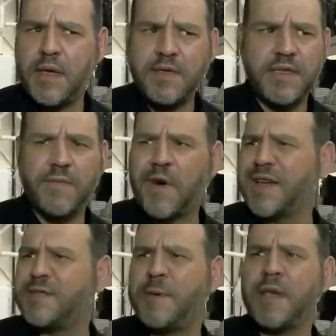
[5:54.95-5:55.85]
some
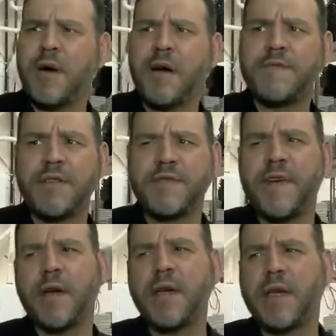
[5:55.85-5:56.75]
rice pilaf. Just
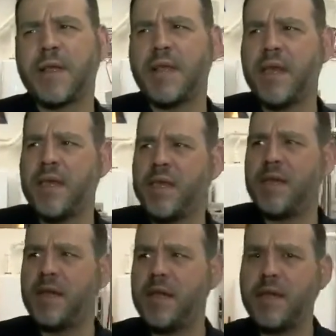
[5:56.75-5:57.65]
very clean,